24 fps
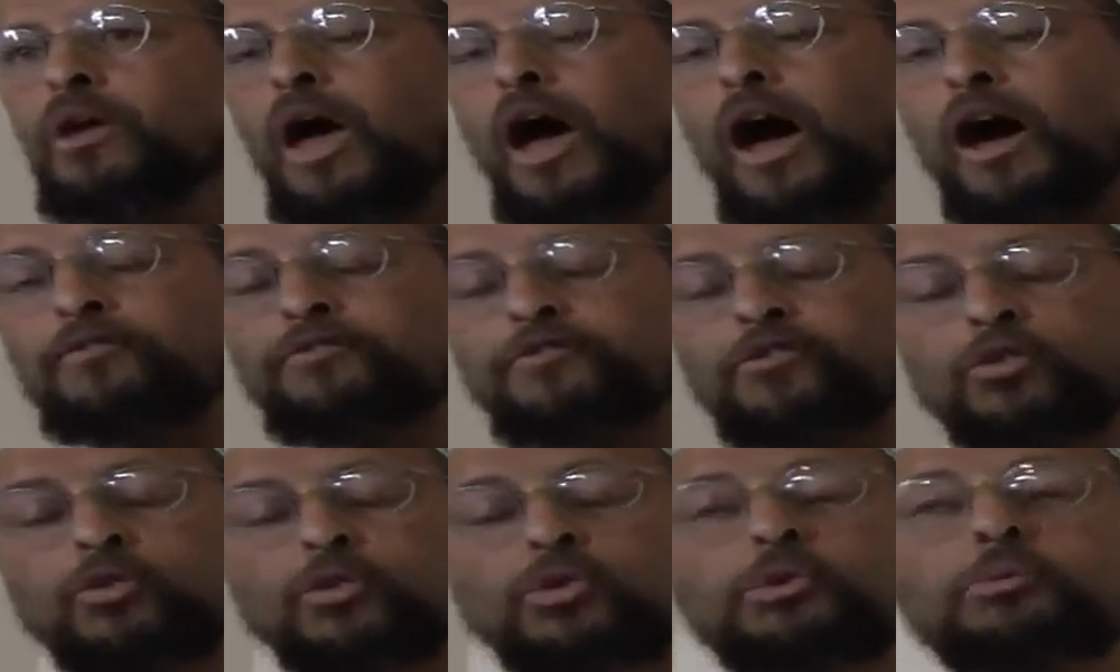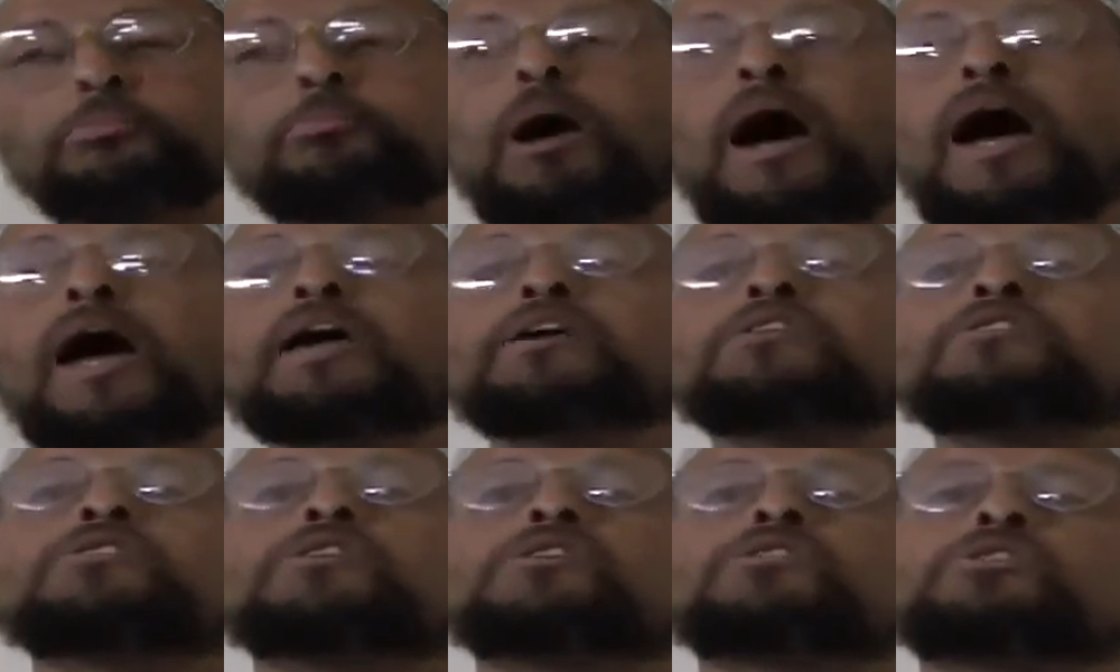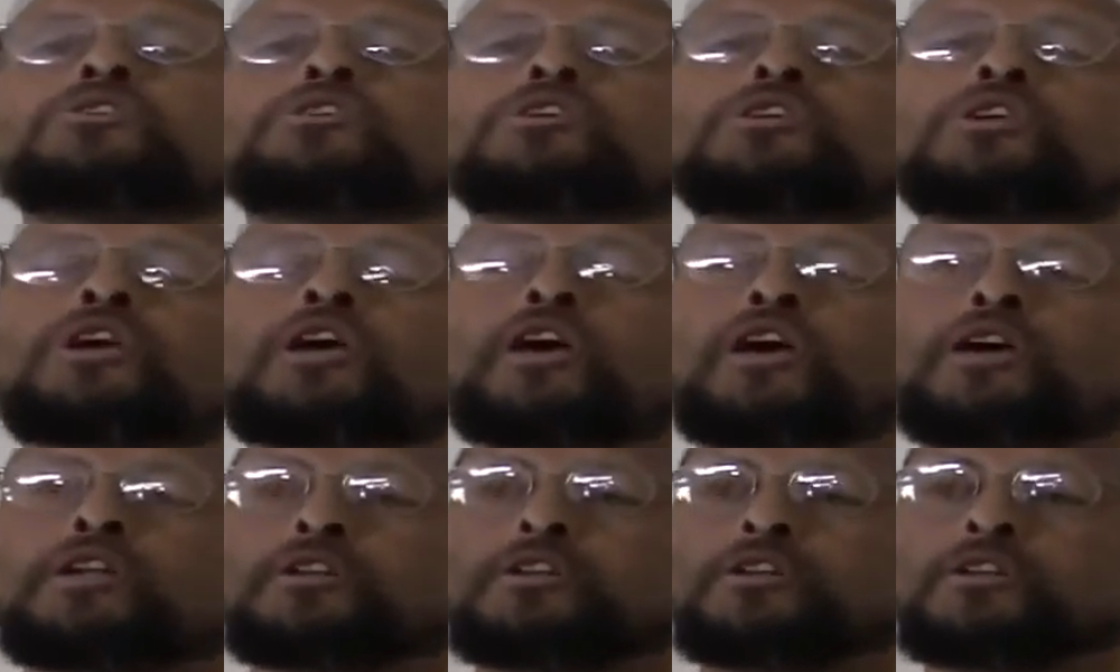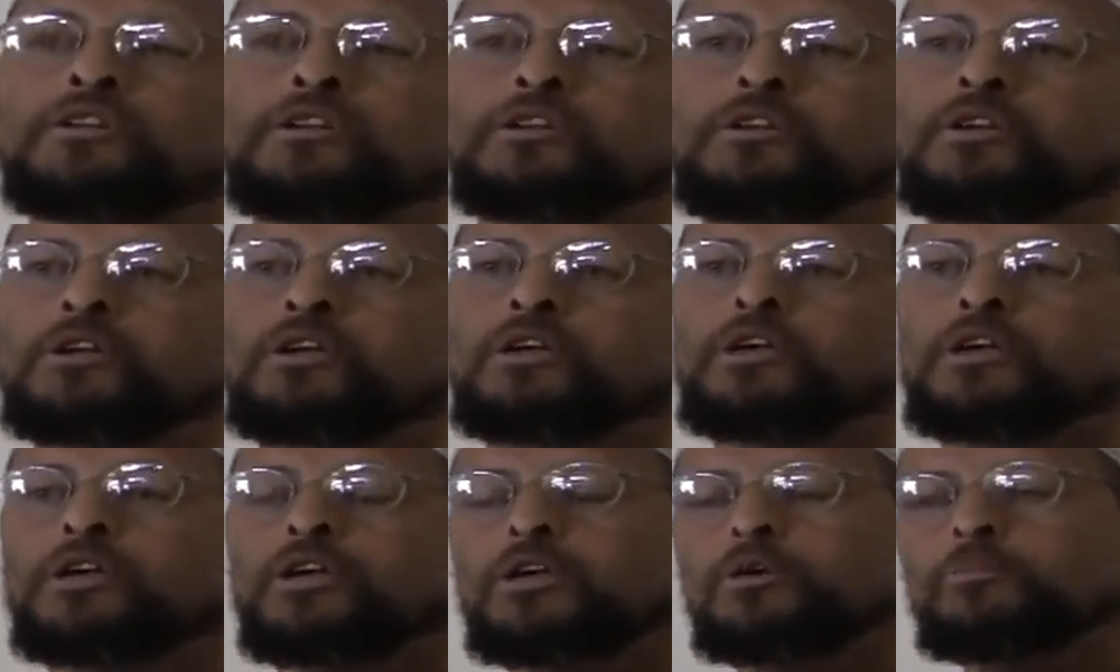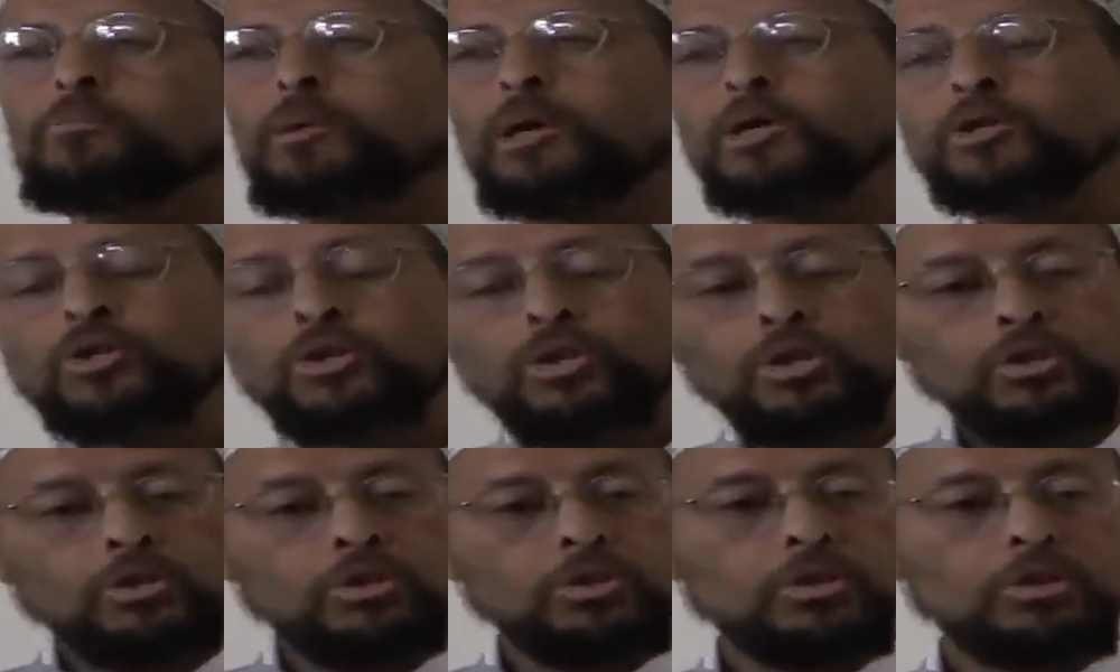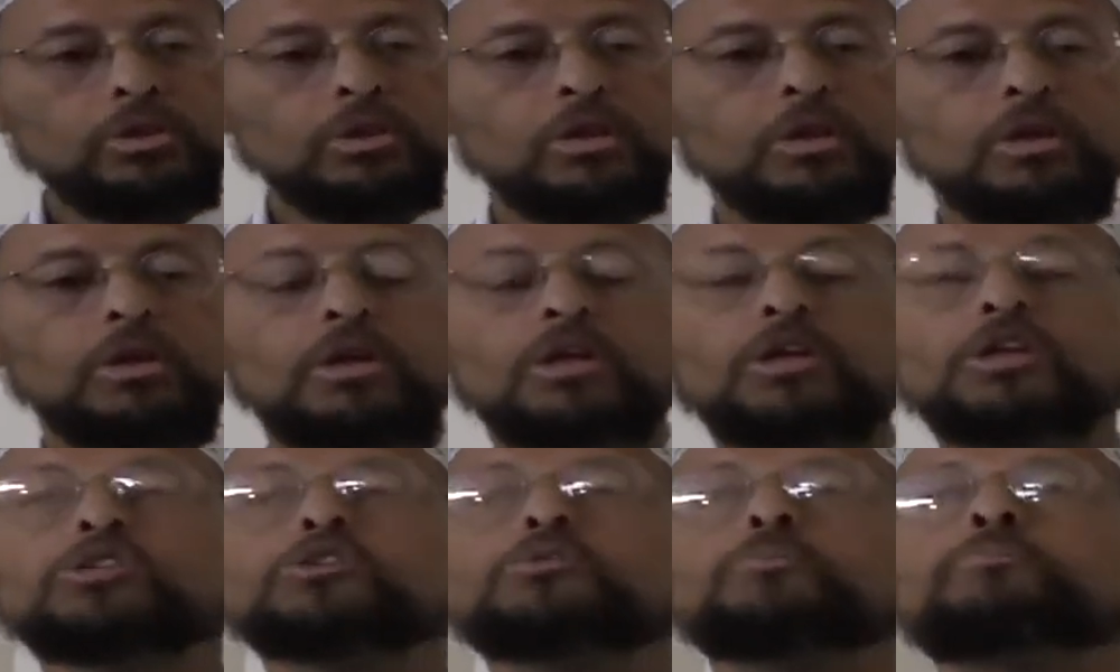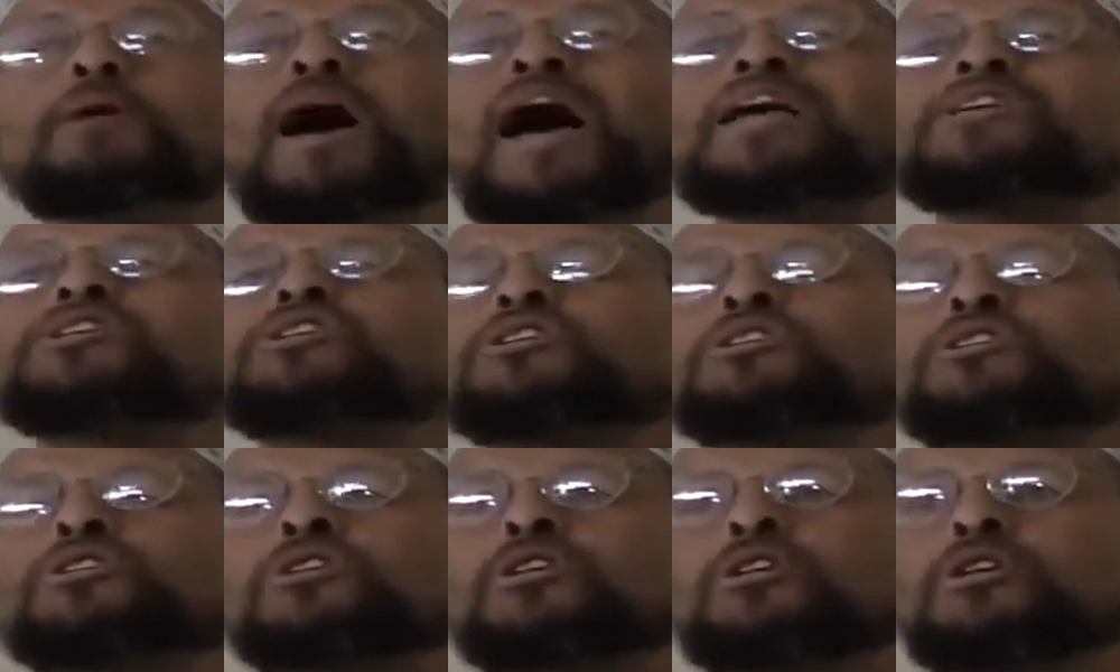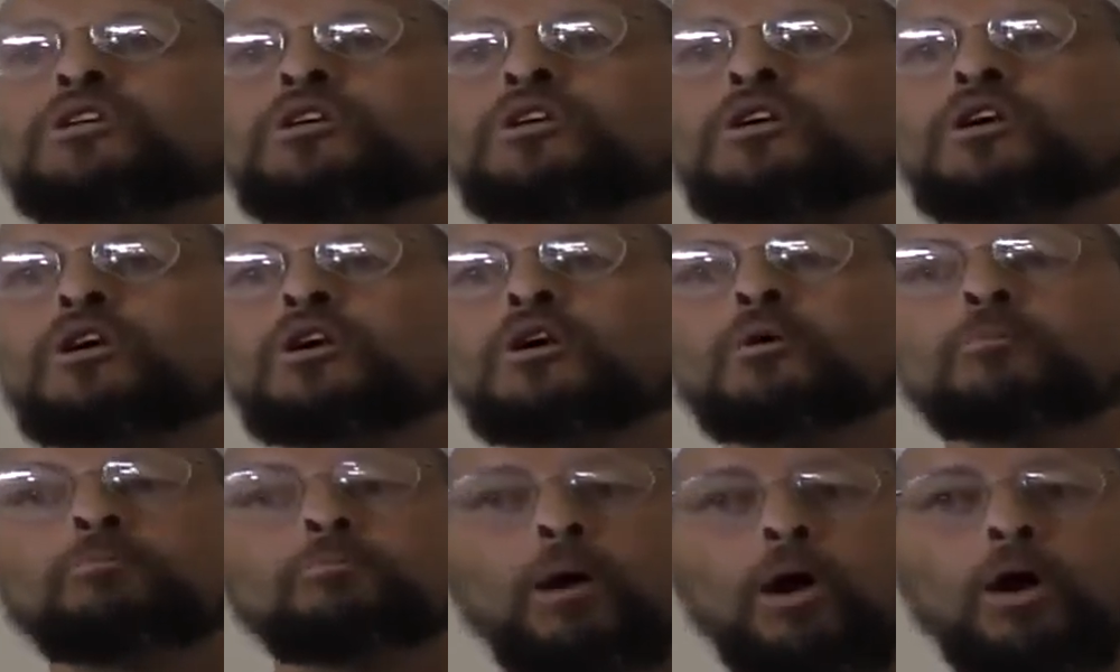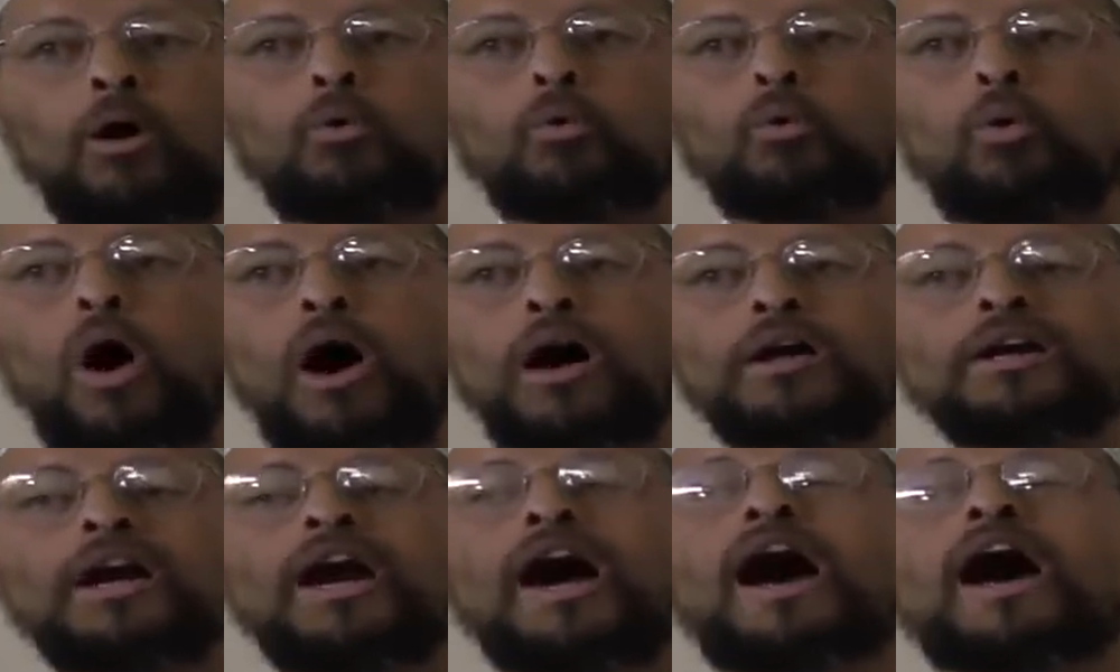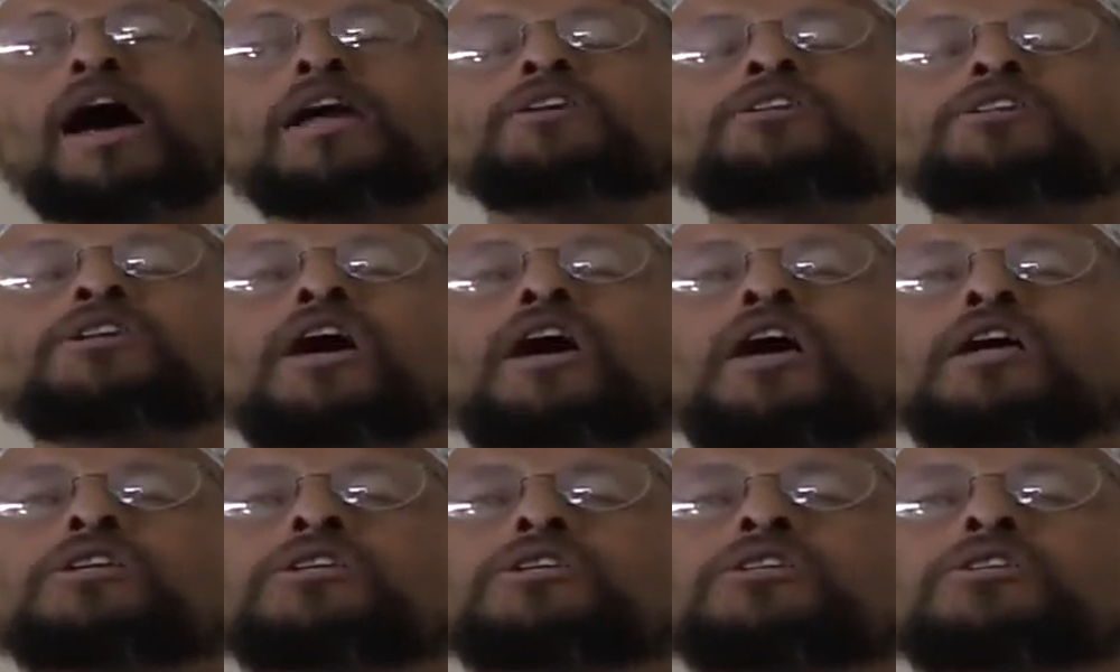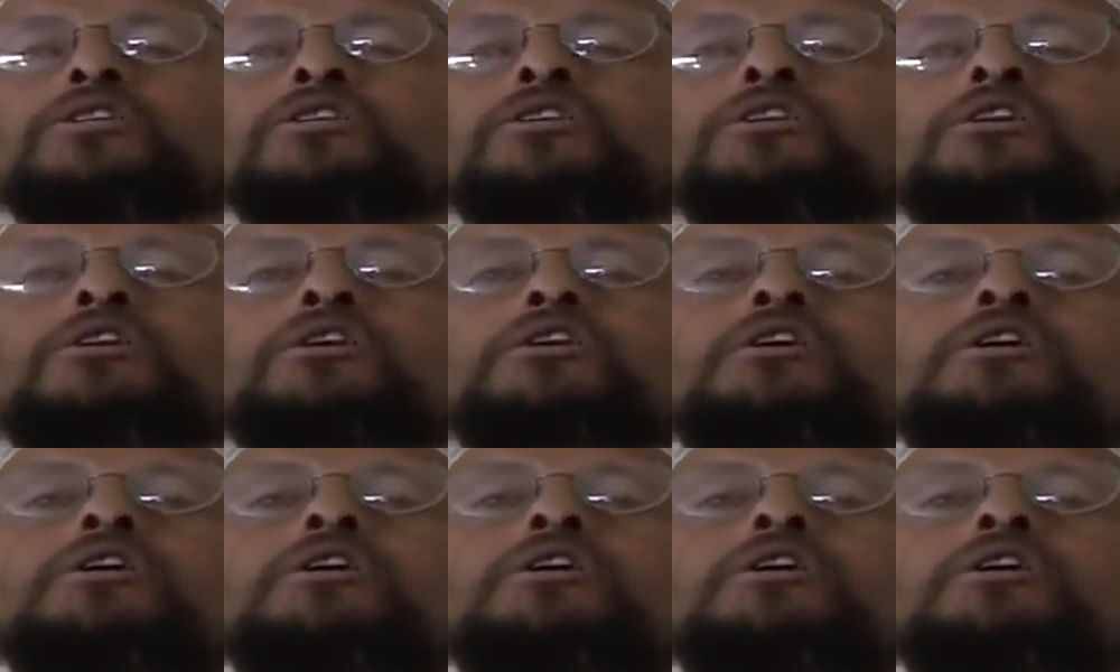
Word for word: after he reminds us again, he mentions his majesty. But what context?